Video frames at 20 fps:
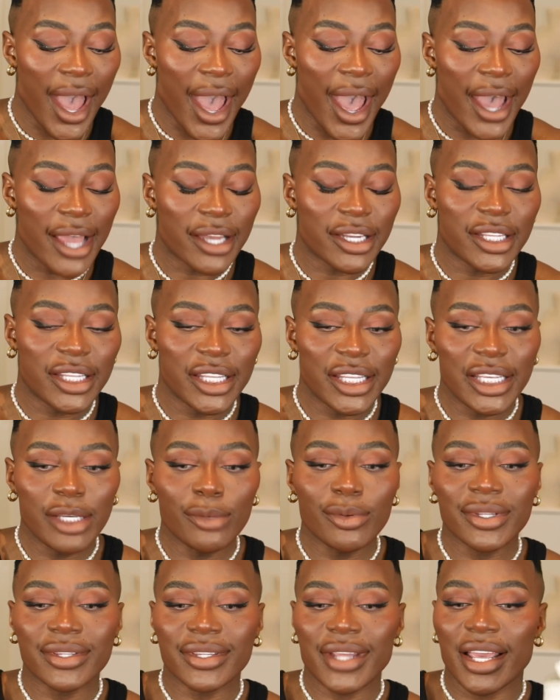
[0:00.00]
And he
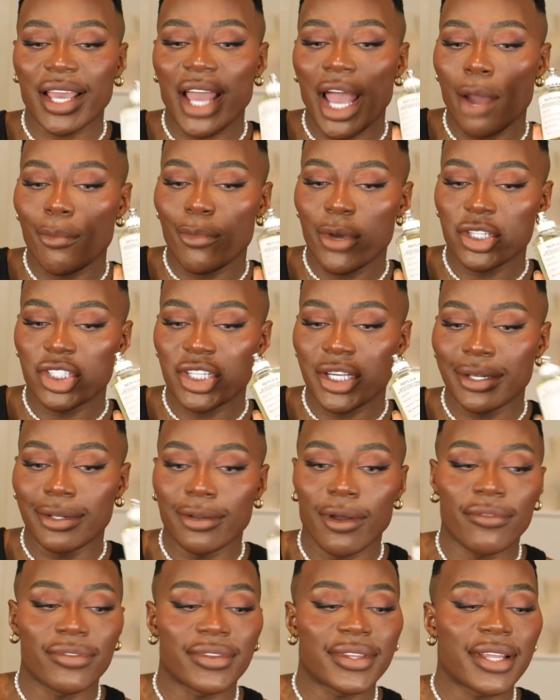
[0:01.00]
was saying how much he
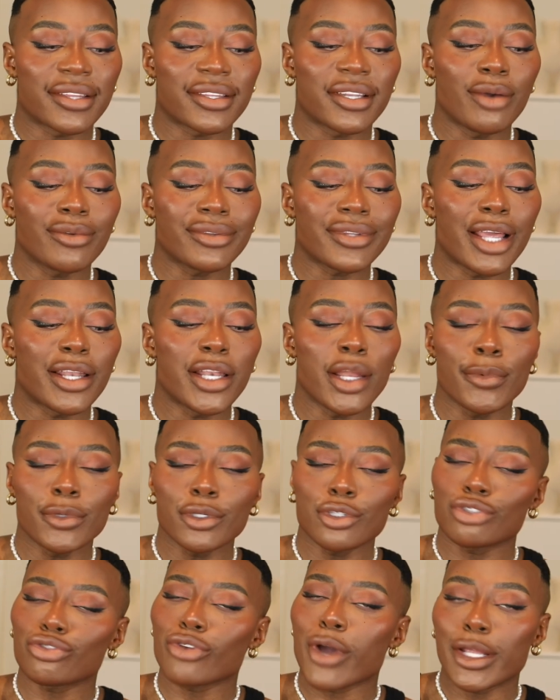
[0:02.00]
loves this, and I was like, let me
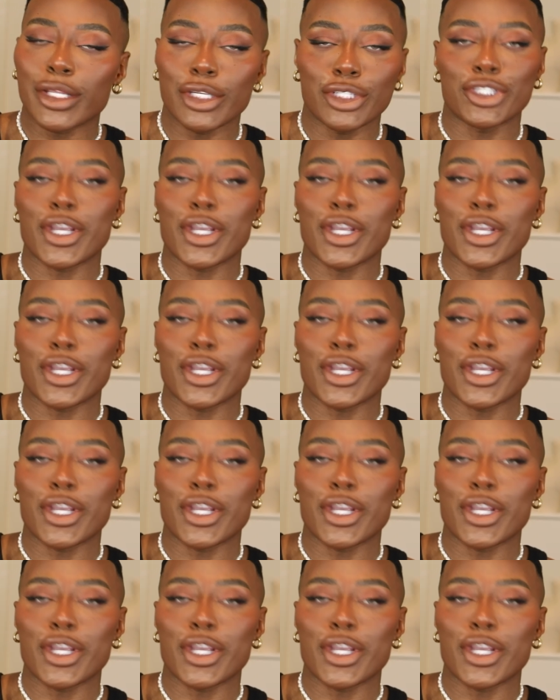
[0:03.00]
just try this